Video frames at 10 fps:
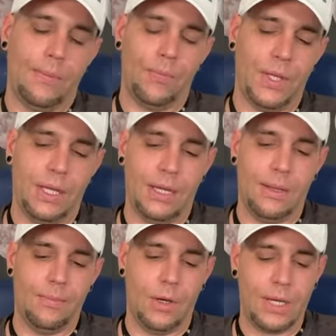Mm.
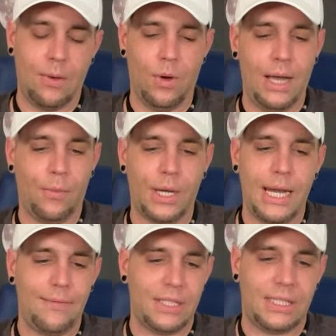Yeah. Okay. Well, we're
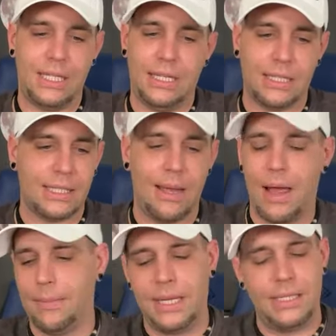going to have to see because
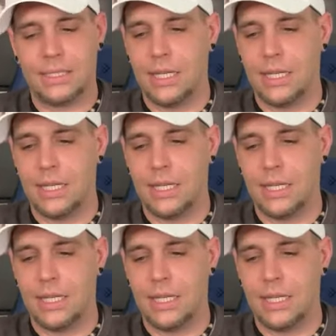it's